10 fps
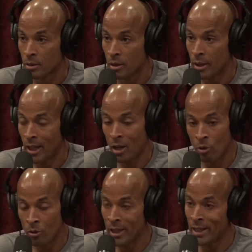And I don't know
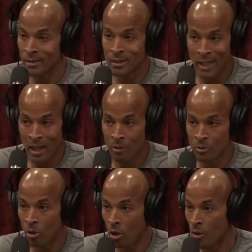the ins and outs
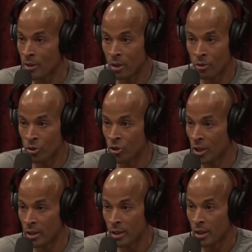of all this other
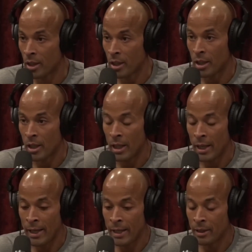shit.
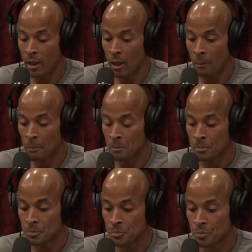And
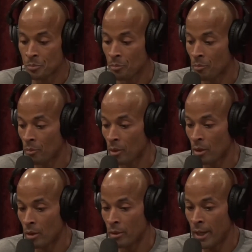
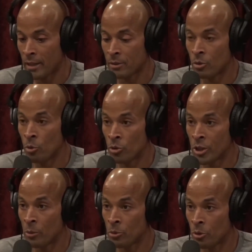that's who
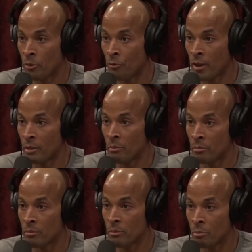she was going to fucking
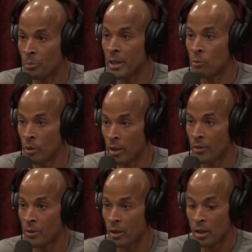be
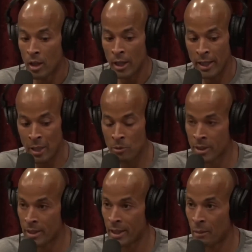with. And he was
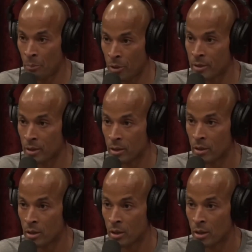getting out of prison
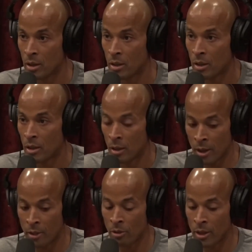
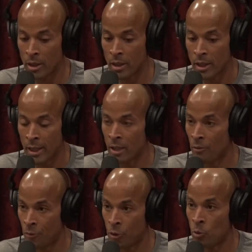literally in a
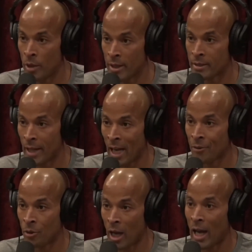few weeks
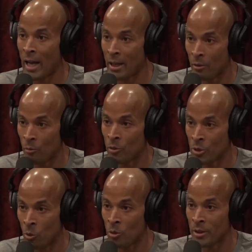after I was
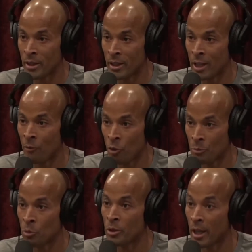going to Air Force
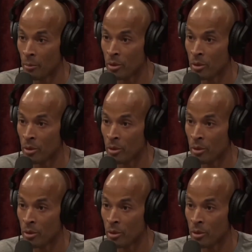boot camp.